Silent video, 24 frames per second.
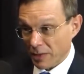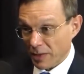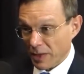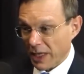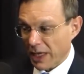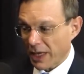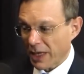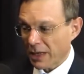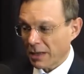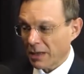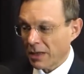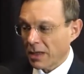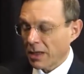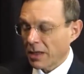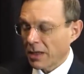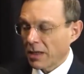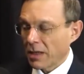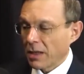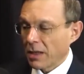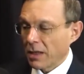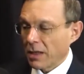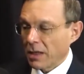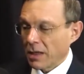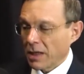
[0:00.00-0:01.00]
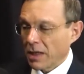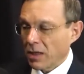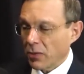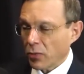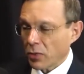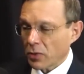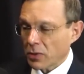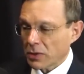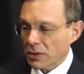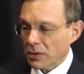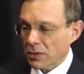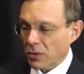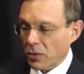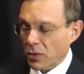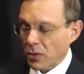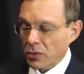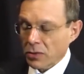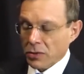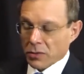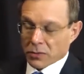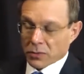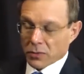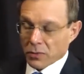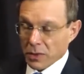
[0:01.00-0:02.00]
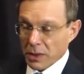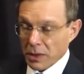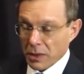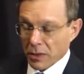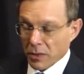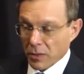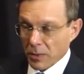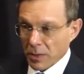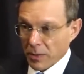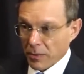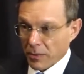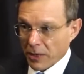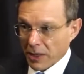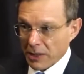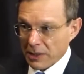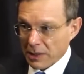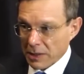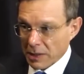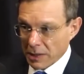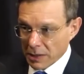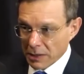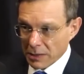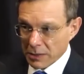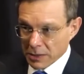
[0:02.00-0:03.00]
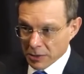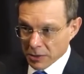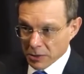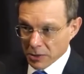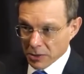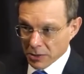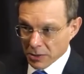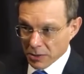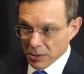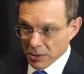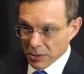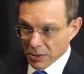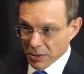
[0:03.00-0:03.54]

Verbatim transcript: And he was honored with the Nobel Prize in Literature.